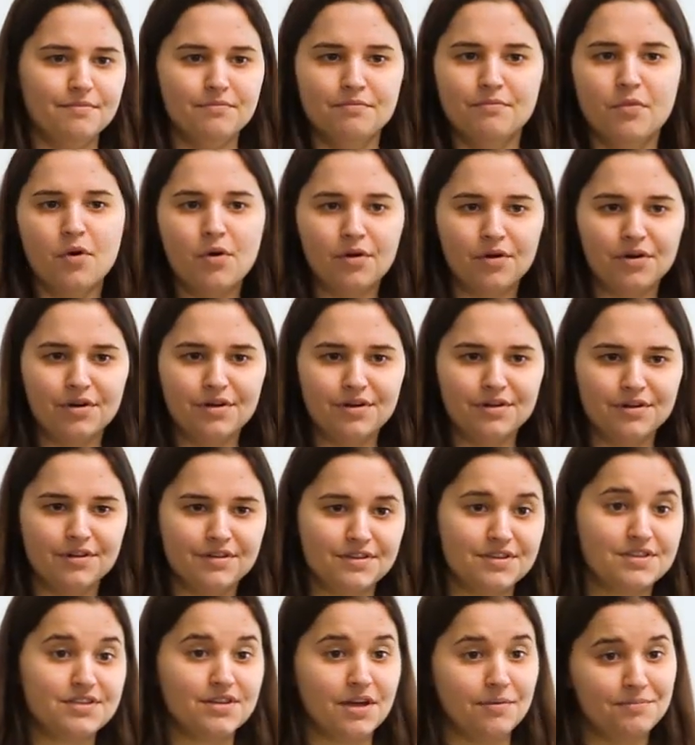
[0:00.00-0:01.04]
moral
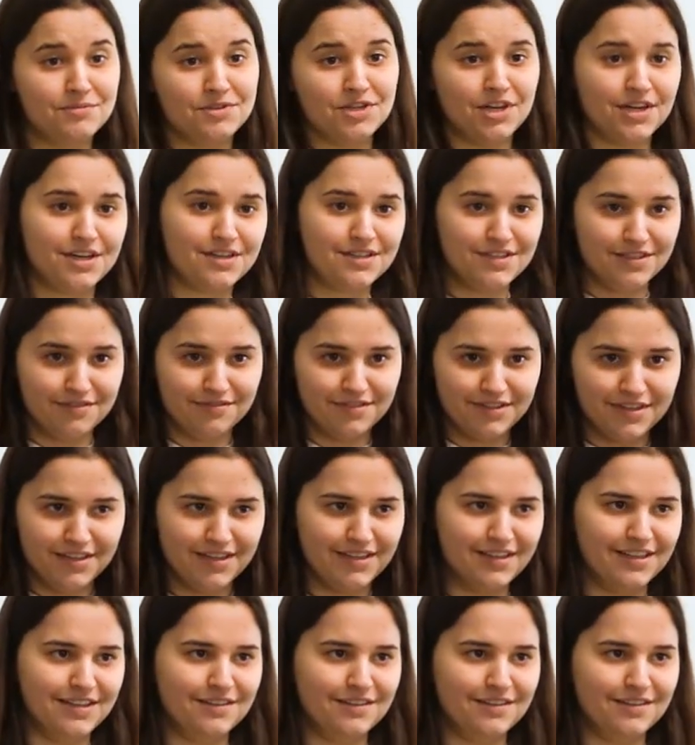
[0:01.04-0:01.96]
subjectivity.